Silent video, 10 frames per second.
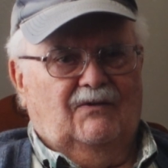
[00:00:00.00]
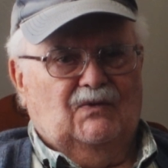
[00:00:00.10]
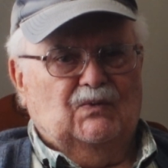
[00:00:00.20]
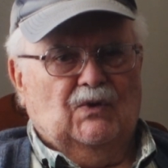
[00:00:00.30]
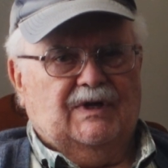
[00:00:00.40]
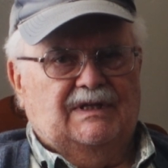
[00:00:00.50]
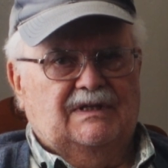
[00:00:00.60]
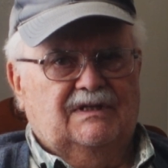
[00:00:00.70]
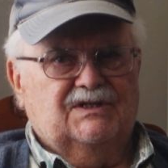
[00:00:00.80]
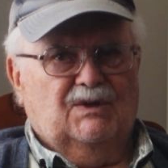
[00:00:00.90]
I was
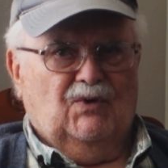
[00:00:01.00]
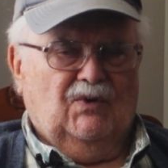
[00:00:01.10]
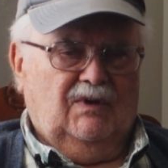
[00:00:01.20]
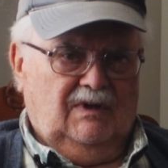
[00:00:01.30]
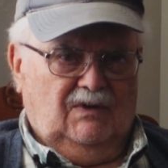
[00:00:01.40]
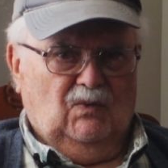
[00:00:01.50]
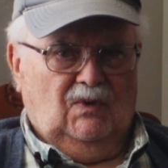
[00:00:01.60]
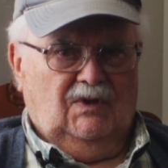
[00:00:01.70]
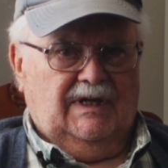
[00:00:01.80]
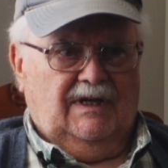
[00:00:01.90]
working the summer
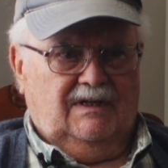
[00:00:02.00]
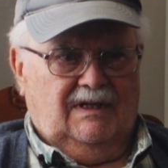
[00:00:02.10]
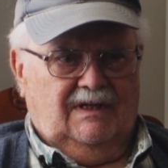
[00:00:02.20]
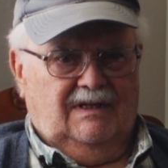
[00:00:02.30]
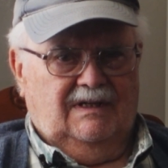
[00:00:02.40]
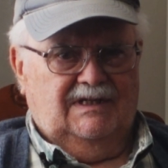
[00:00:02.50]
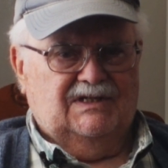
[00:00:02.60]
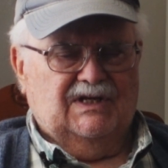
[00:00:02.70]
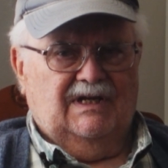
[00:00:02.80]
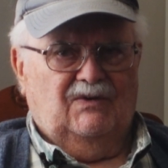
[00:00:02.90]
lookout. I
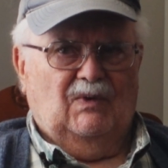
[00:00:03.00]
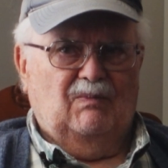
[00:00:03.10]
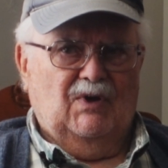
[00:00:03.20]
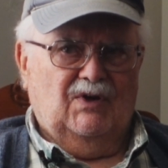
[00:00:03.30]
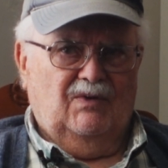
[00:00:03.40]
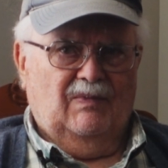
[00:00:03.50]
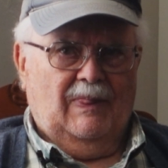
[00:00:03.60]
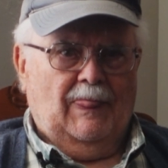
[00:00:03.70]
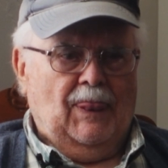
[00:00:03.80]
decided we better